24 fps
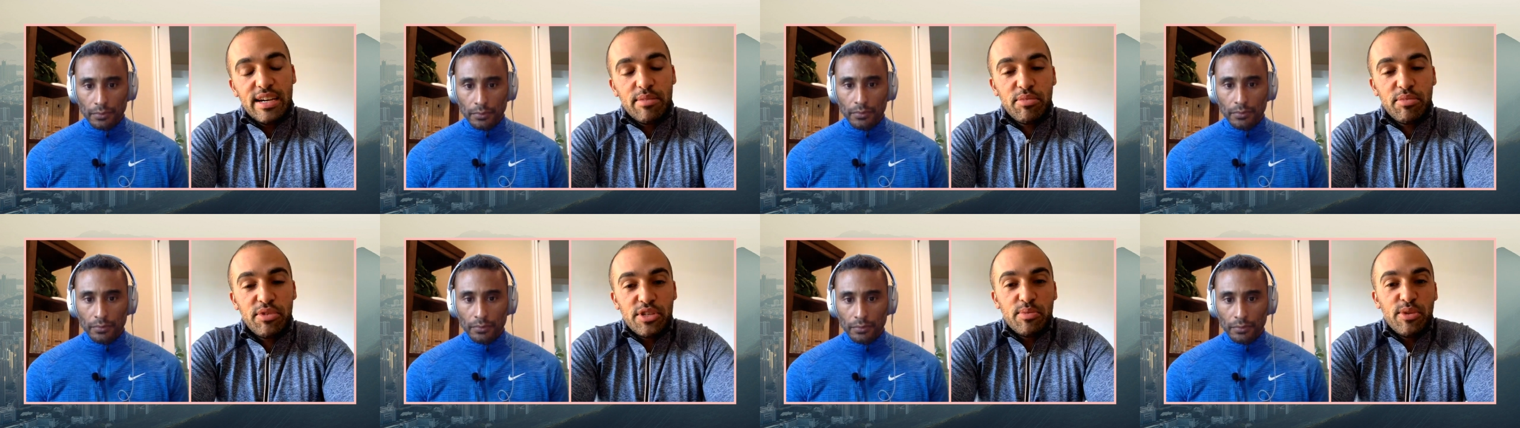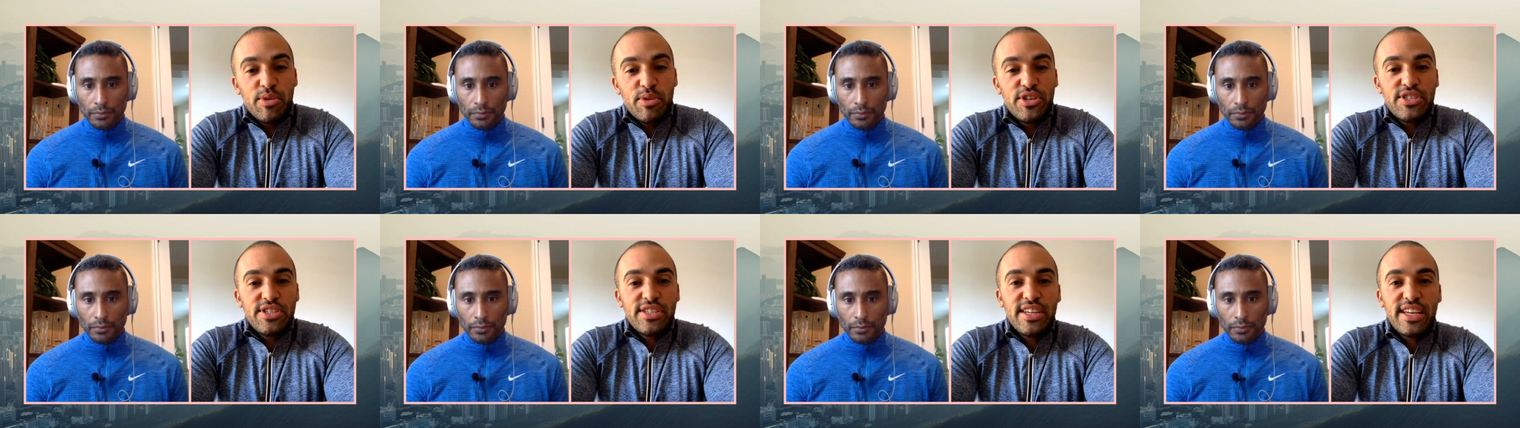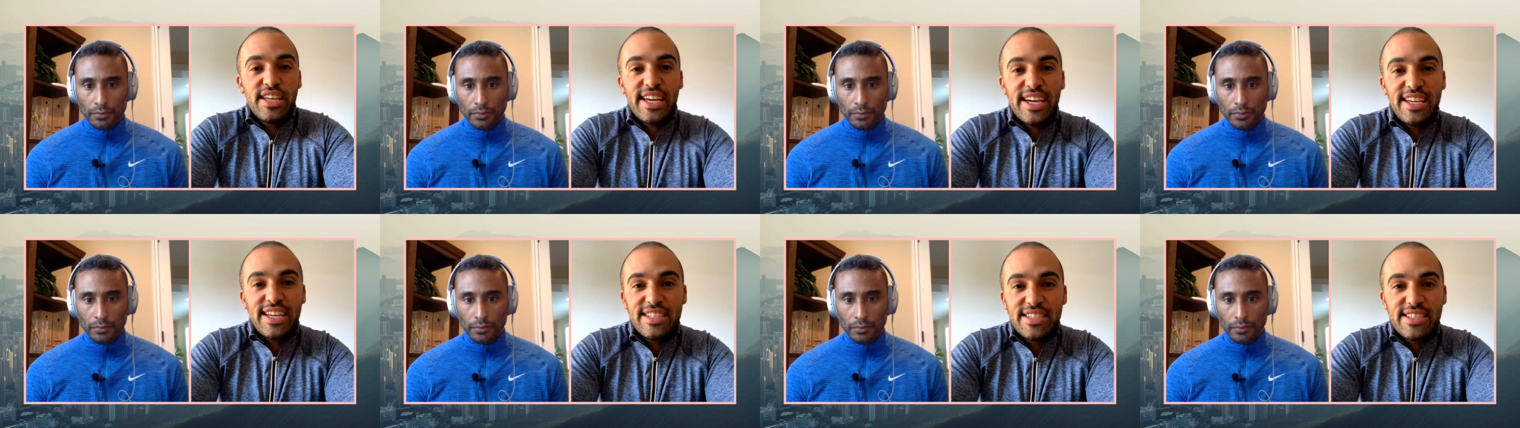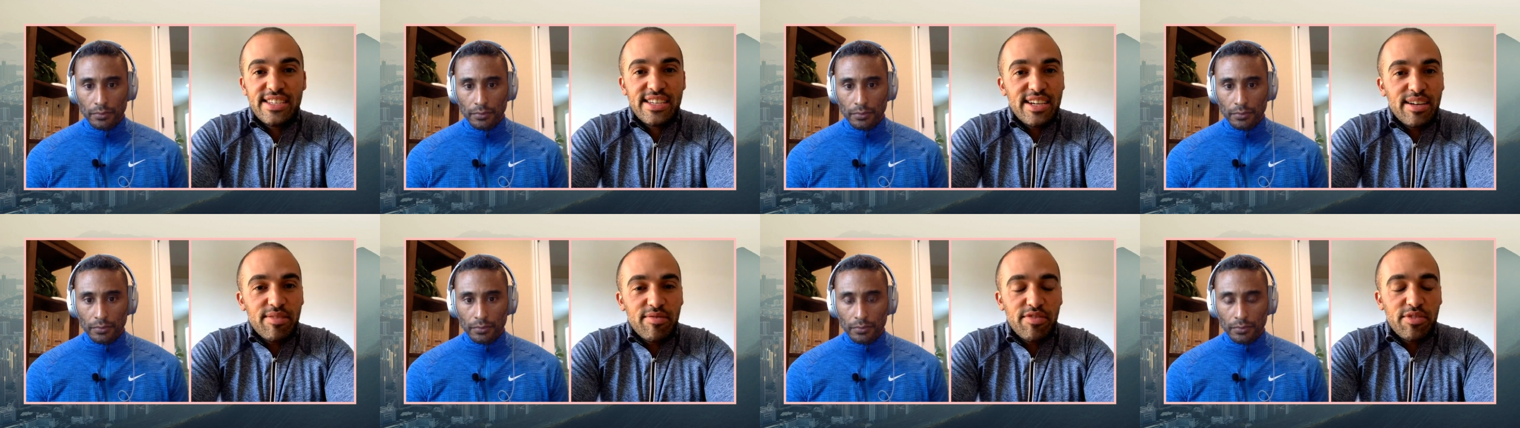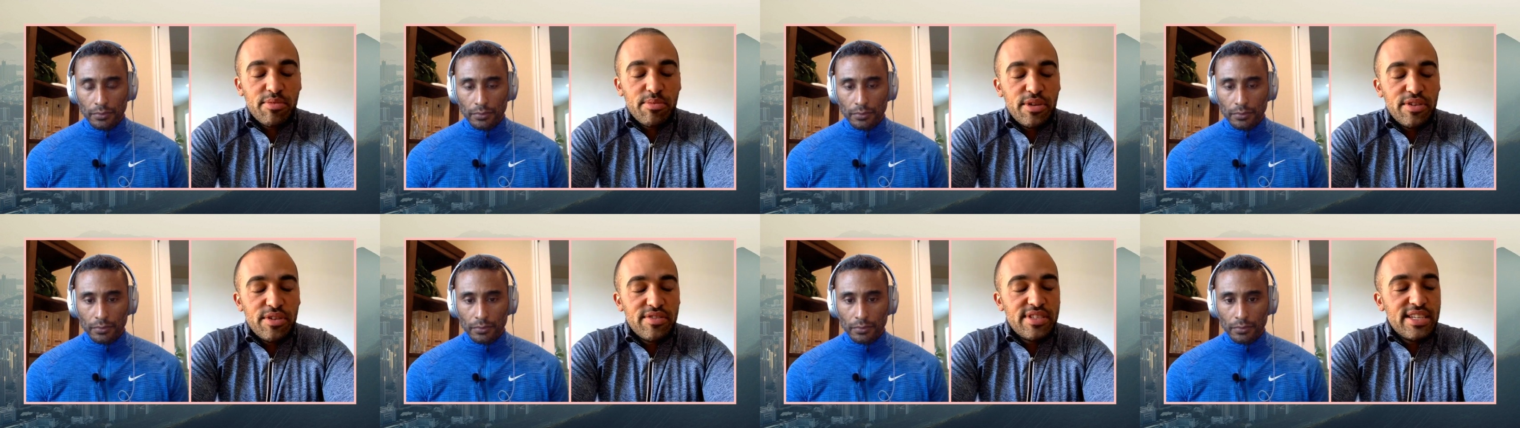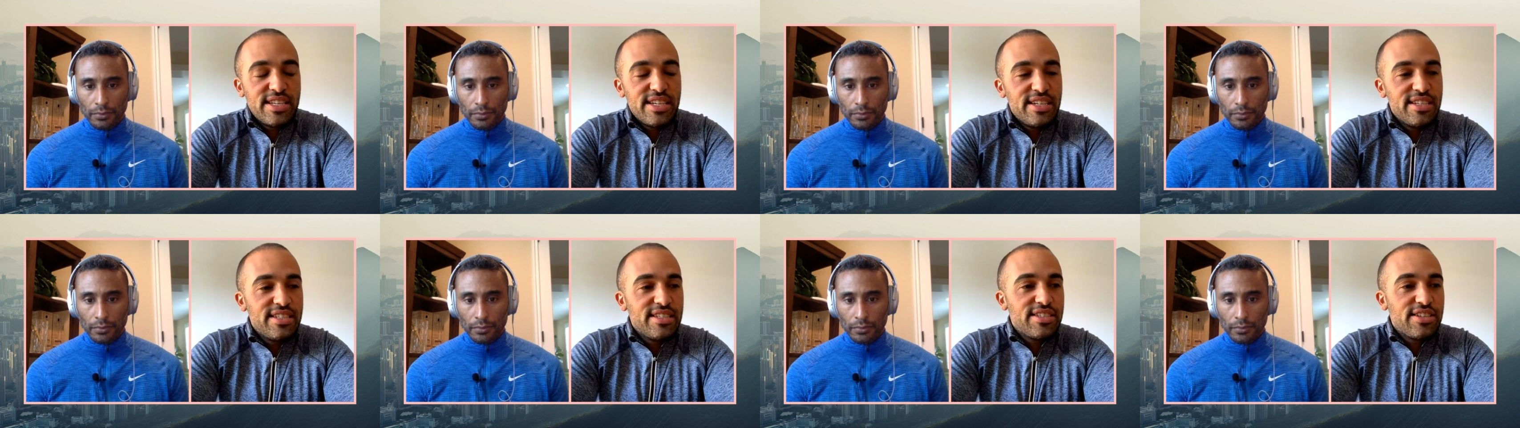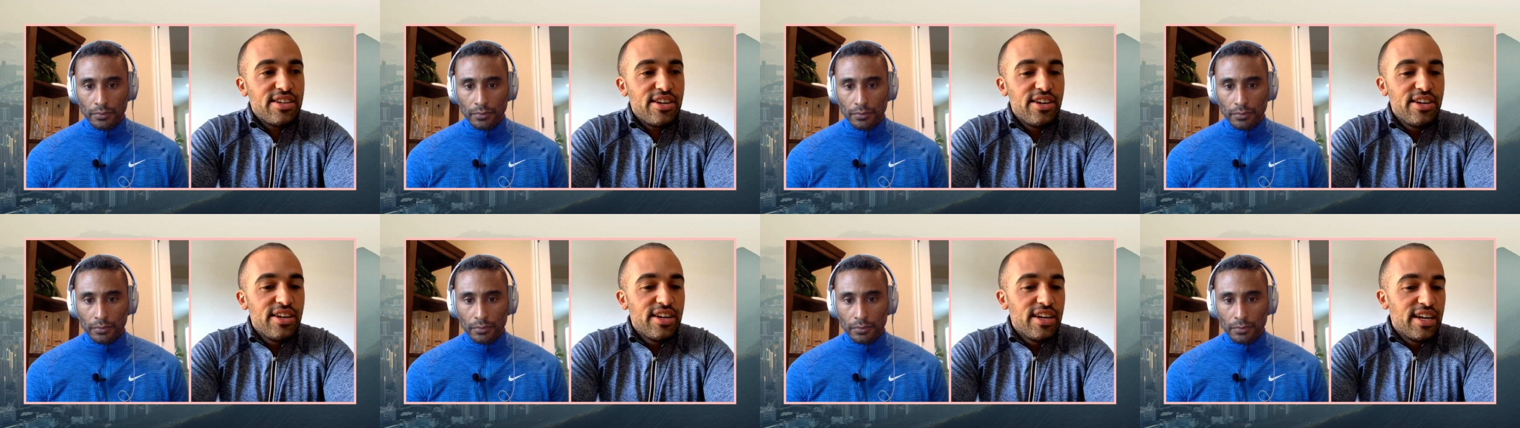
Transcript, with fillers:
Speaker 1: um, most of the cases come from overseas. So